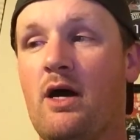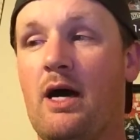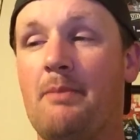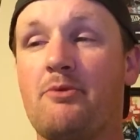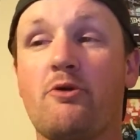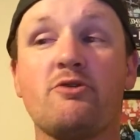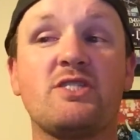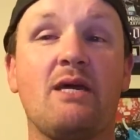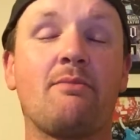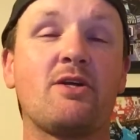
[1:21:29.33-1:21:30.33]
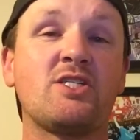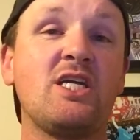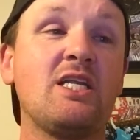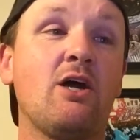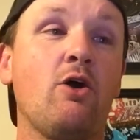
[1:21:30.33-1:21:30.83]
Uh, Bruno
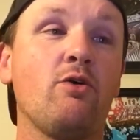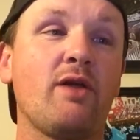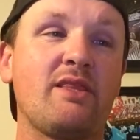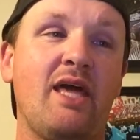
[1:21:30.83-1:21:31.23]
Sammartino, like